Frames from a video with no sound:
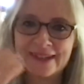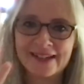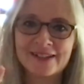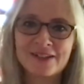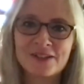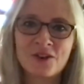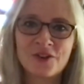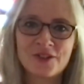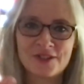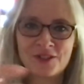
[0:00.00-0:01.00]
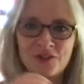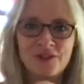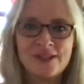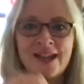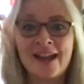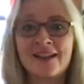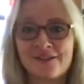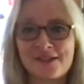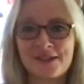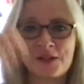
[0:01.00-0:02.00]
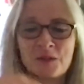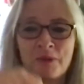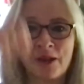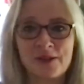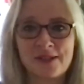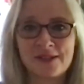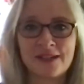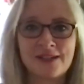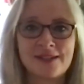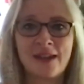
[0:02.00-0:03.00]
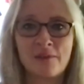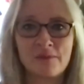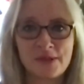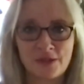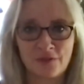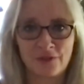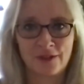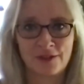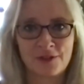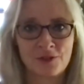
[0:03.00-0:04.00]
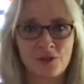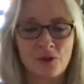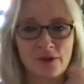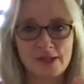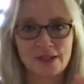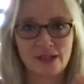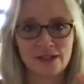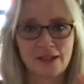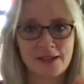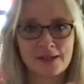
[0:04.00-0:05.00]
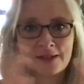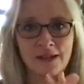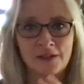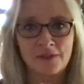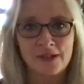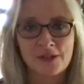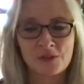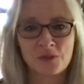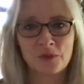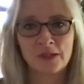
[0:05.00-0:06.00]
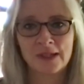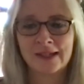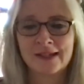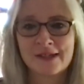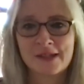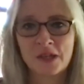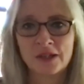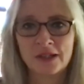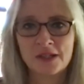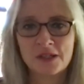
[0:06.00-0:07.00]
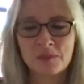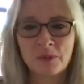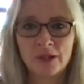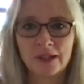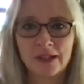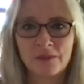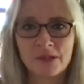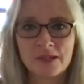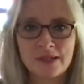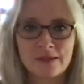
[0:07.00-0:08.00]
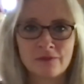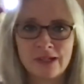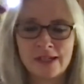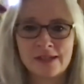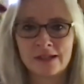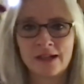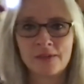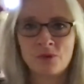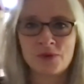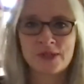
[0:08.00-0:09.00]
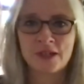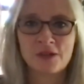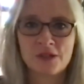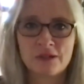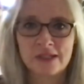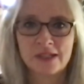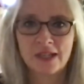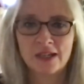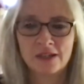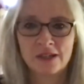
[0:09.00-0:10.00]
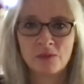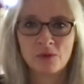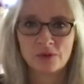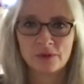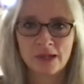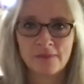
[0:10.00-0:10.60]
then you've got the sort of the tails, I suppose, isn't it? The stems of the straw, isn't it? That's kind of it, straw. So, and then they're just burning it, which is releasing like more CO2 into the air, more